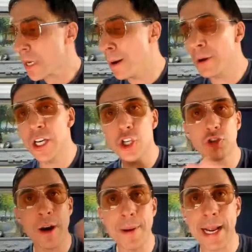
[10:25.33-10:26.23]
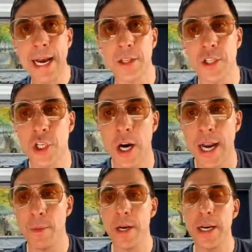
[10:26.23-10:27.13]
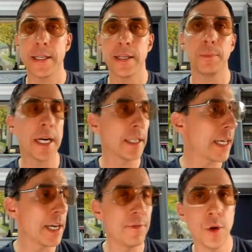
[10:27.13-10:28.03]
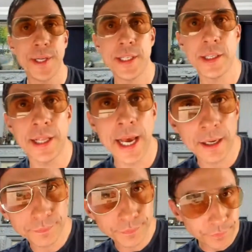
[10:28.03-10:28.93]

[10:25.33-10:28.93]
I'm going straight back out to Thailand when this is I'm done. Dave Lewis is there.